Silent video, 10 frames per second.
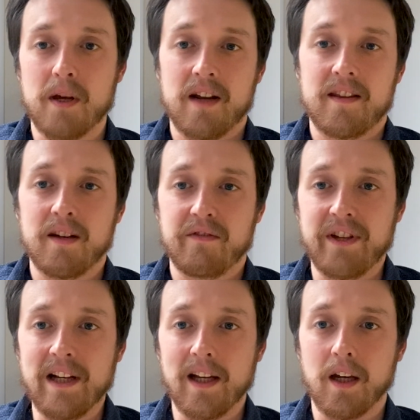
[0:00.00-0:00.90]
I think
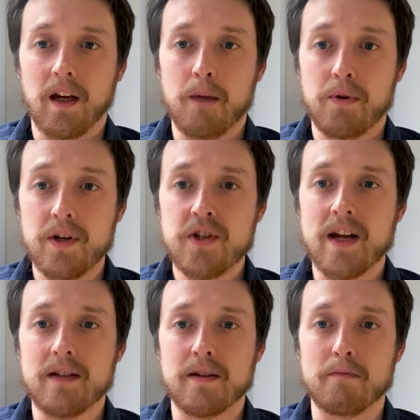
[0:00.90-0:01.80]
feeling
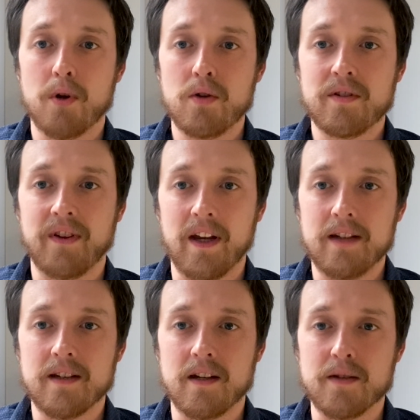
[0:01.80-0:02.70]
appreciated and
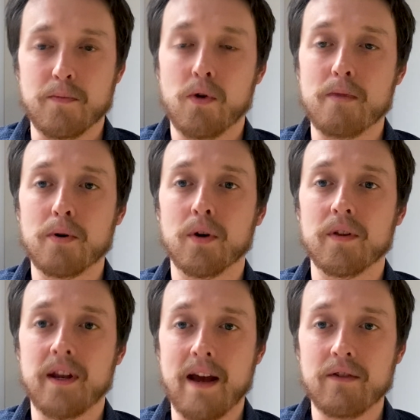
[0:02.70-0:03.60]
motivated is more
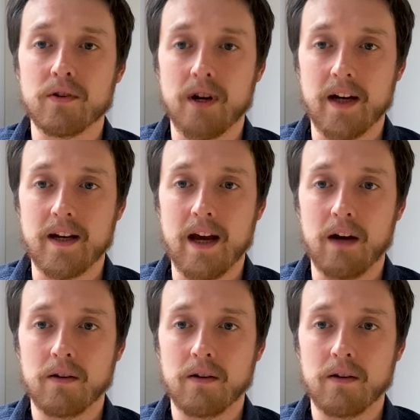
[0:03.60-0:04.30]
important than ever right now,